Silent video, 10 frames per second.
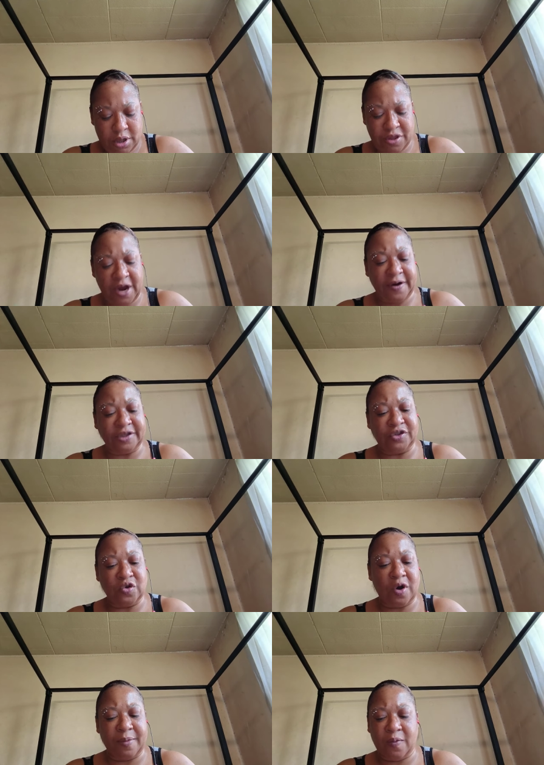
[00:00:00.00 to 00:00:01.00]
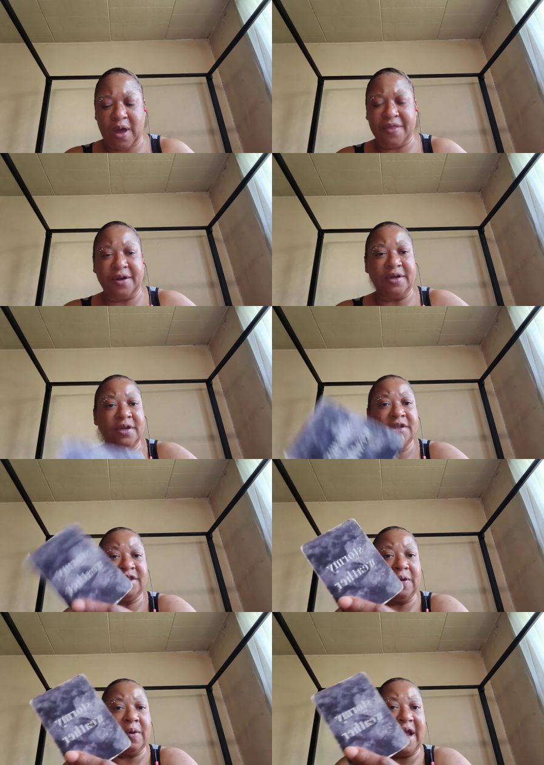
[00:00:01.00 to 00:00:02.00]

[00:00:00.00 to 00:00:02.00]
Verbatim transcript: They're in stormy weather. See what